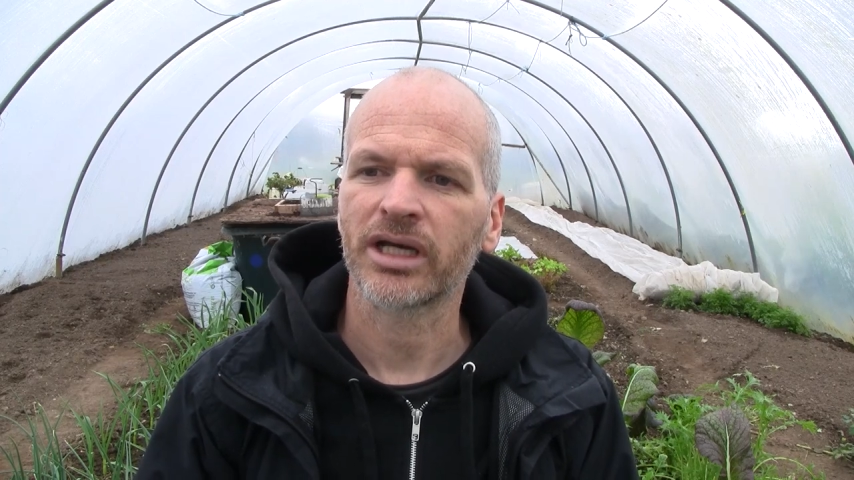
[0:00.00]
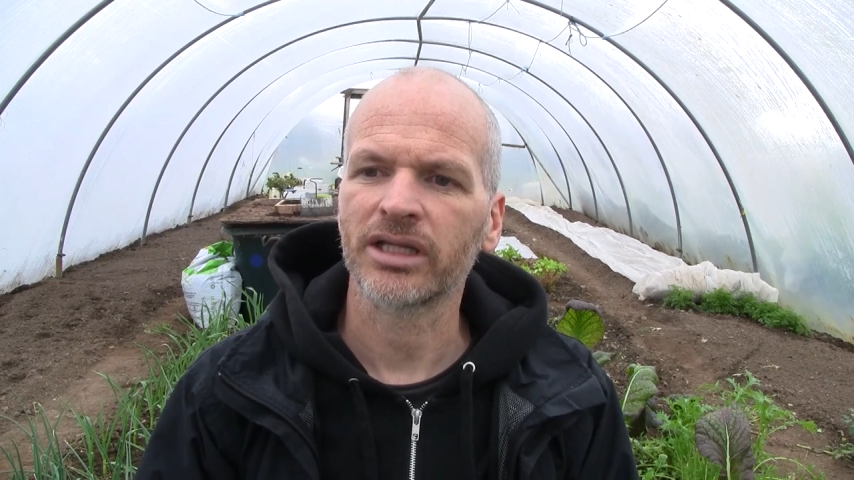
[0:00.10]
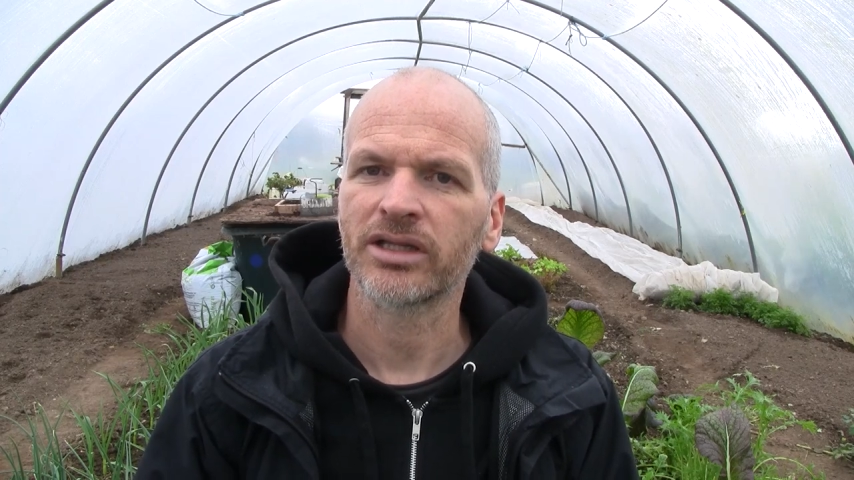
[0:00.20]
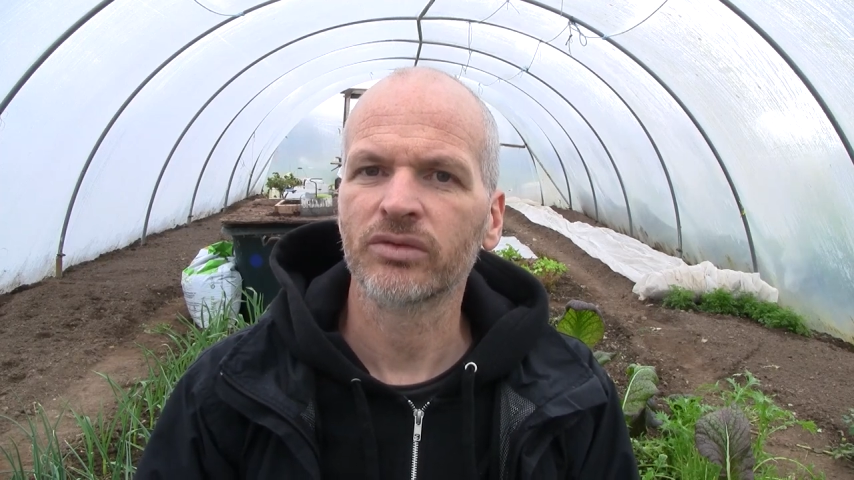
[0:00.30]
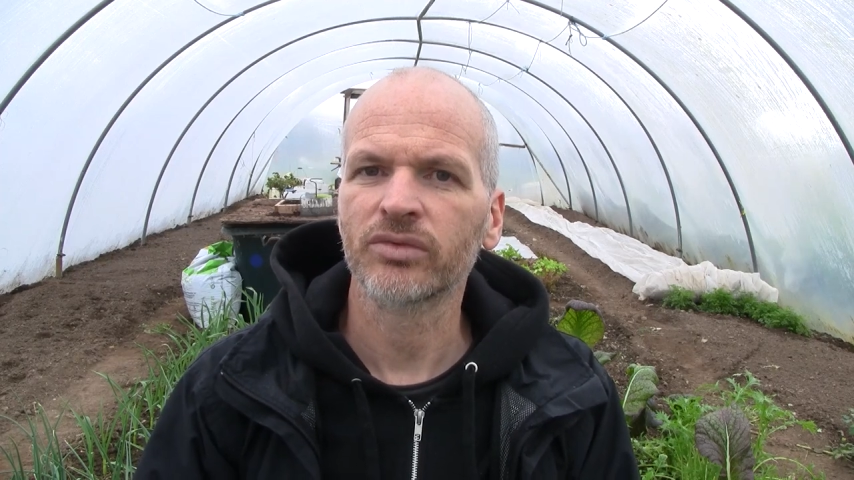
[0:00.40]

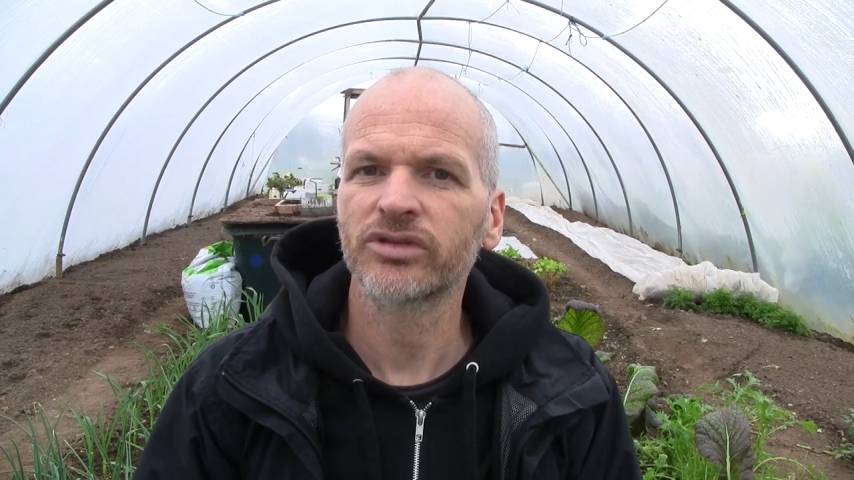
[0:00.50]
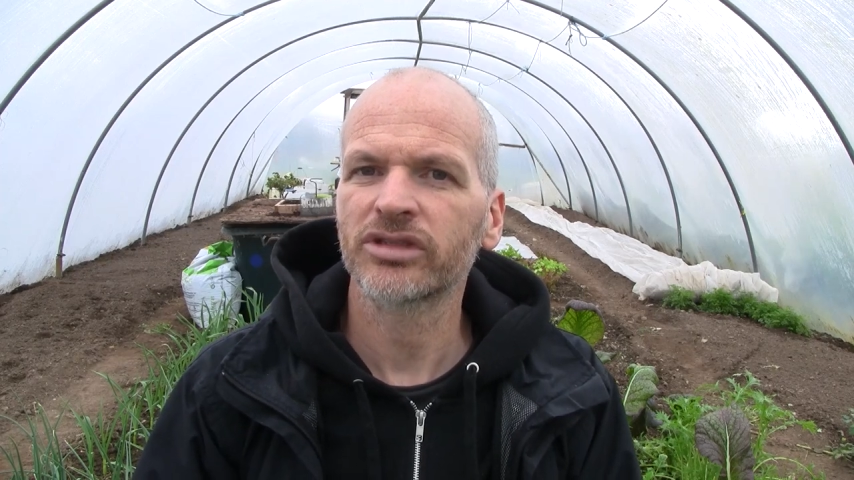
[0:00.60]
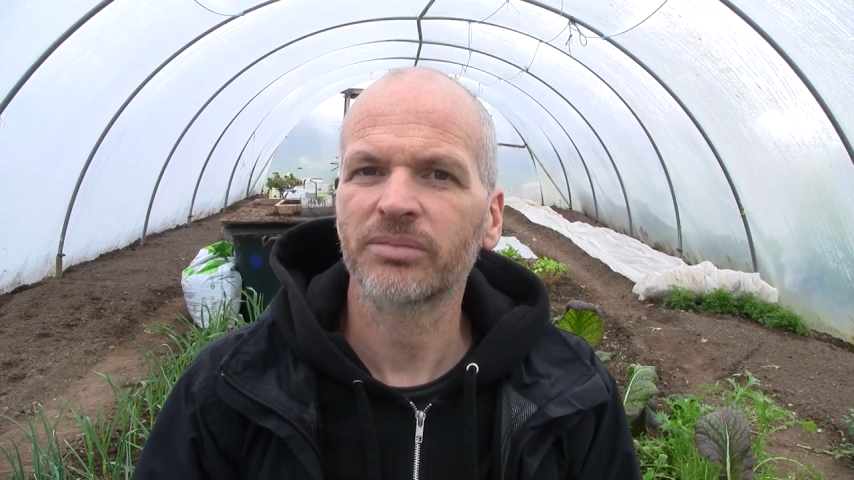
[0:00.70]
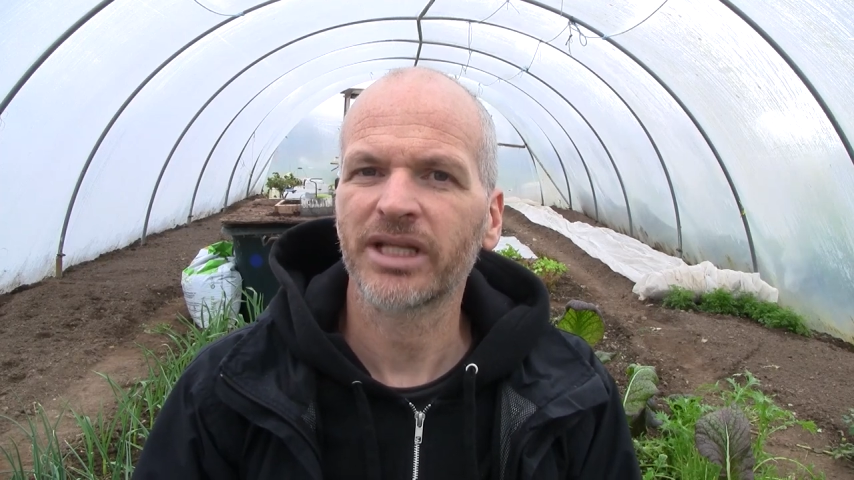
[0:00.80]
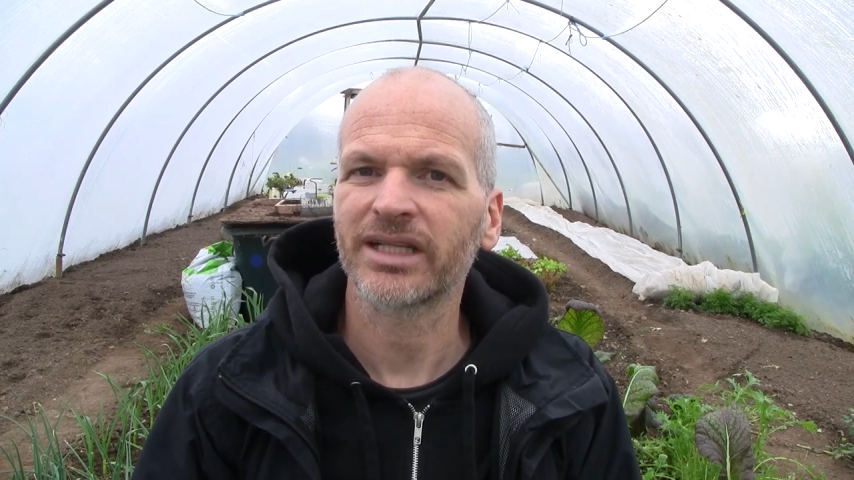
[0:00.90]
and the
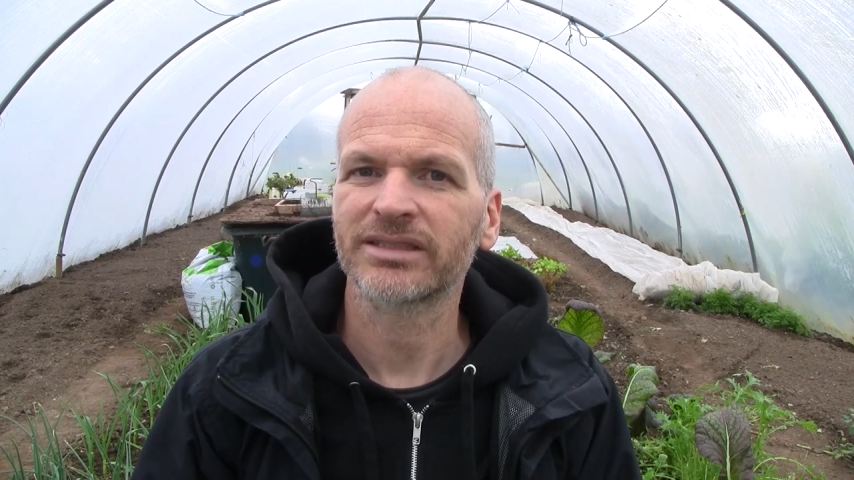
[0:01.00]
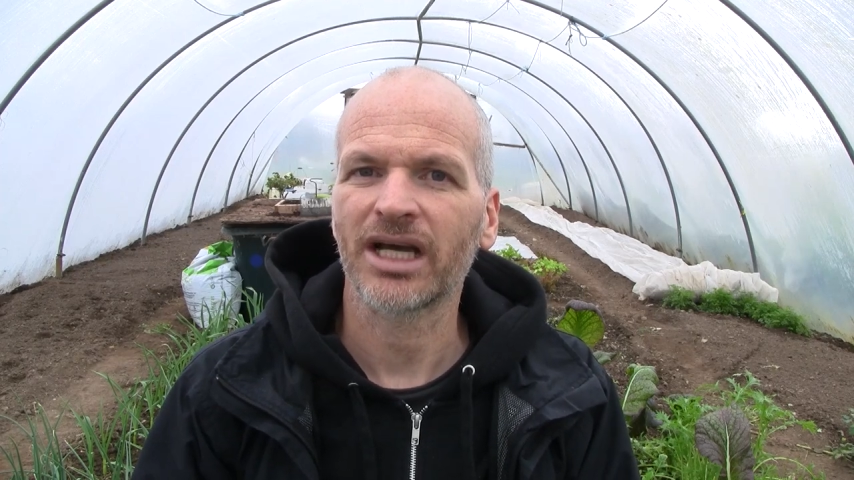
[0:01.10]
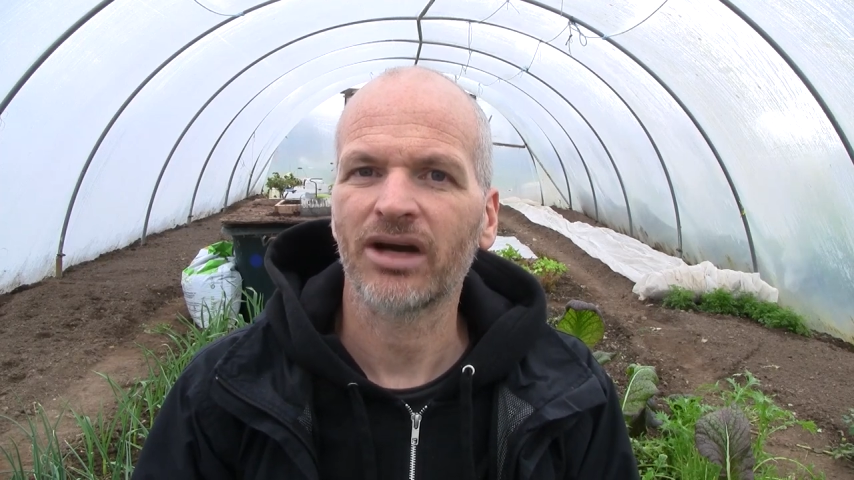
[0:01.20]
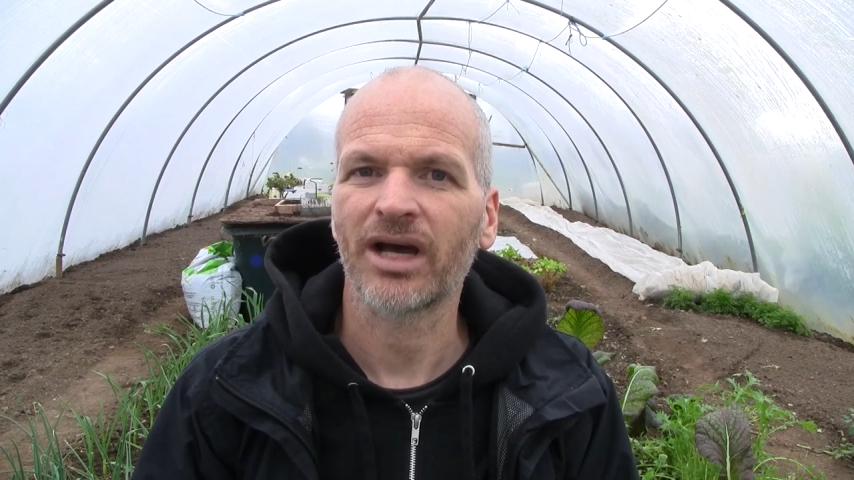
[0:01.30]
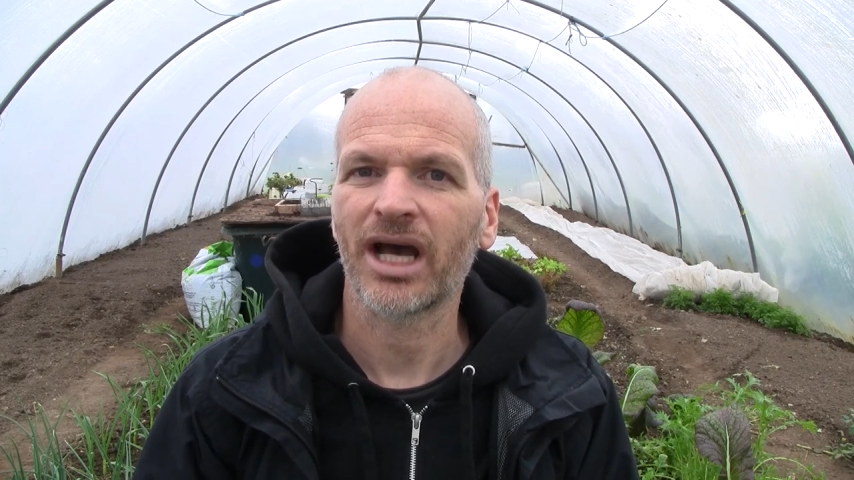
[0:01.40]
roots of the plants
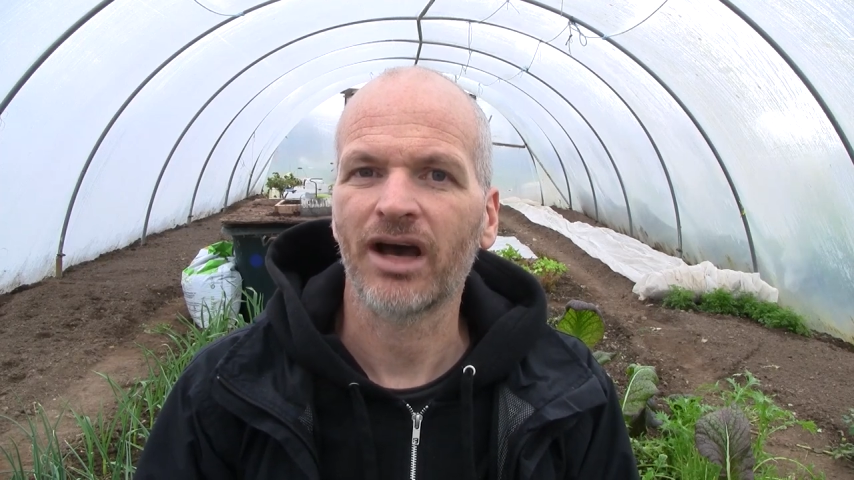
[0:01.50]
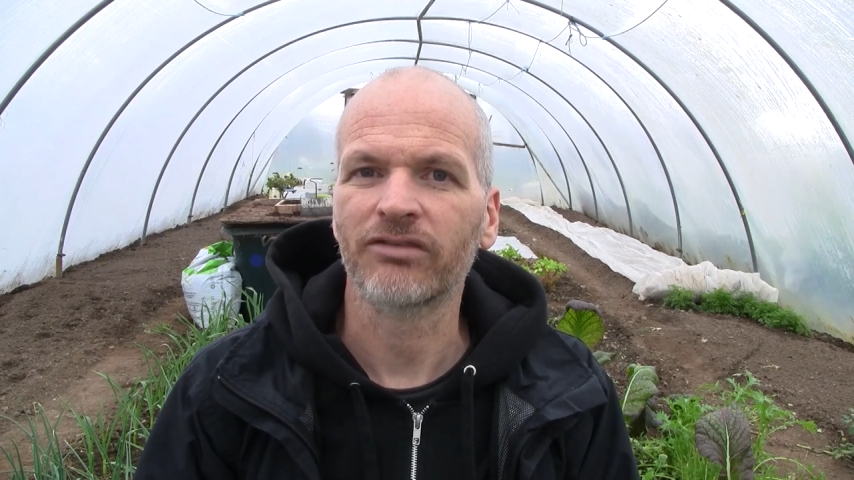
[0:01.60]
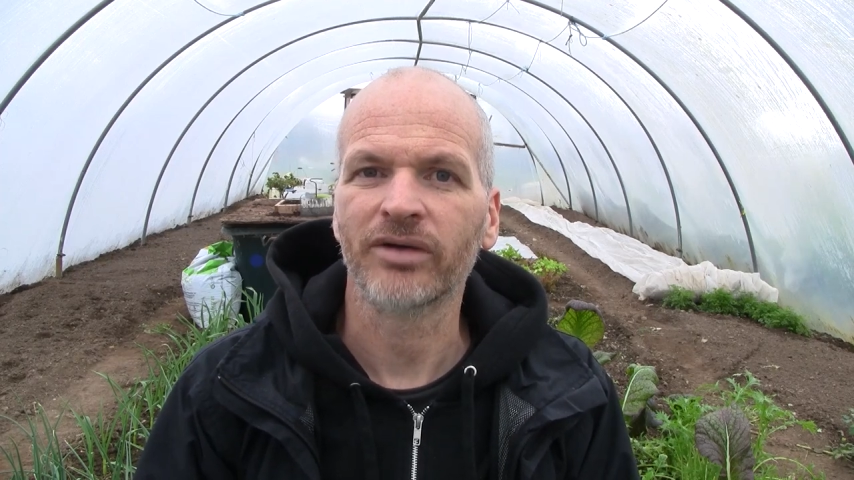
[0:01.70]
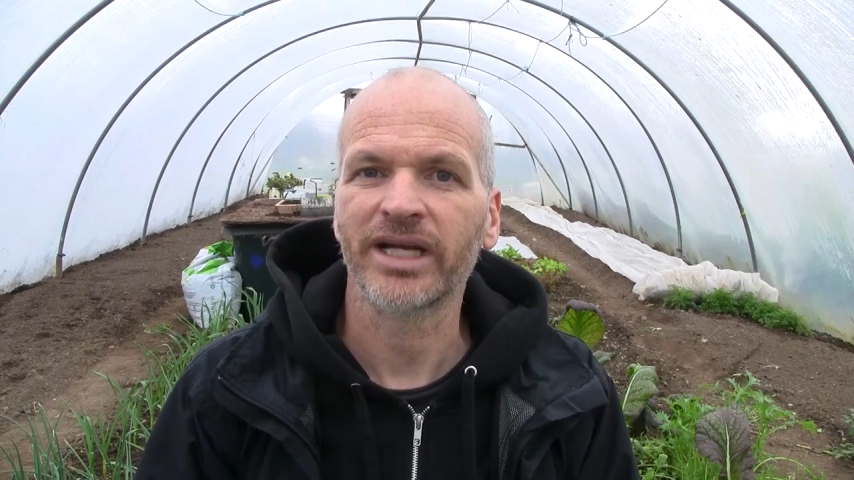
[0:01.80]
now have